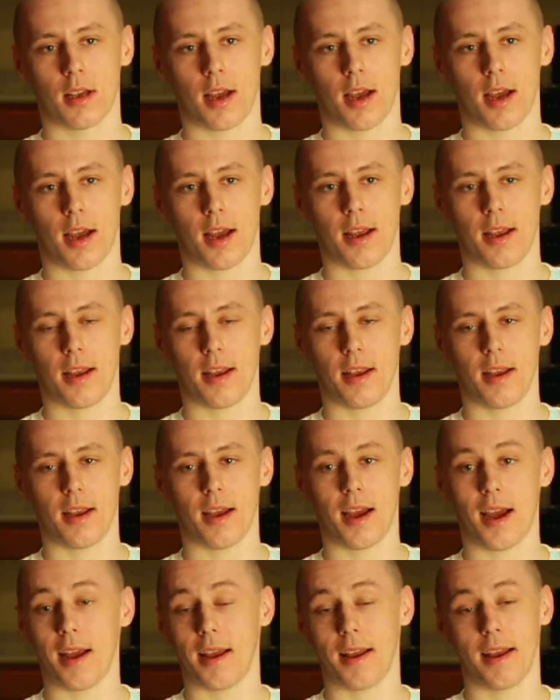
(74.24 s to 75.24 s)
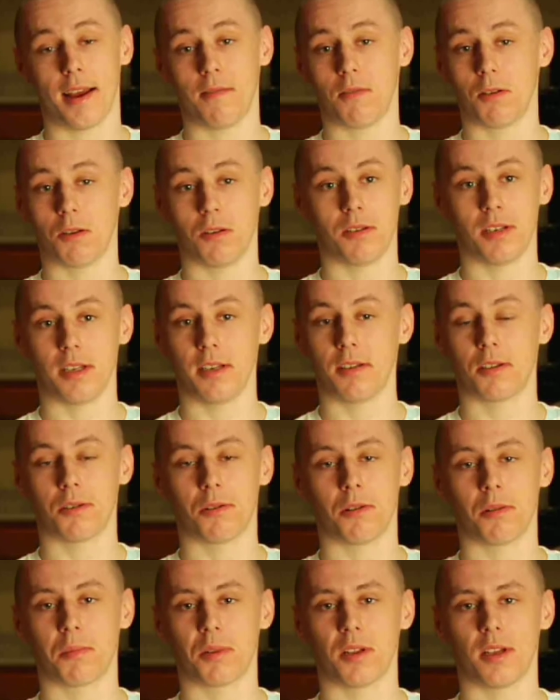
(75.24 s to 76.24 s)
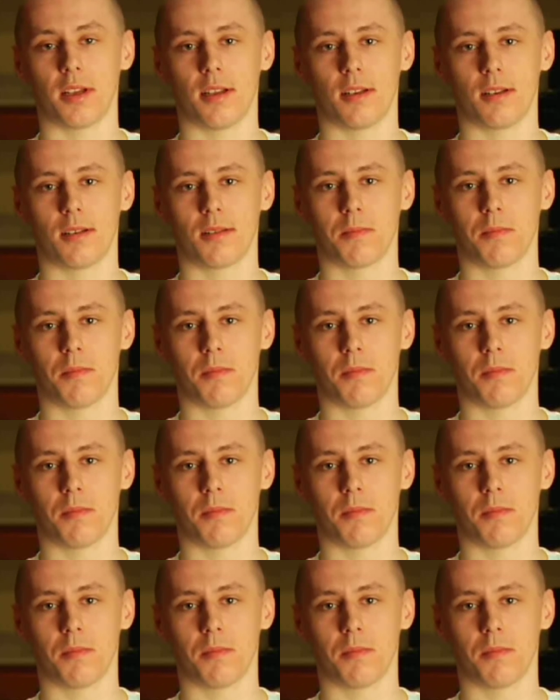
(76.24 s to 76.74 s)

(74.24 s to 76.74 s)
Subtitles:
I have no Daytona plan.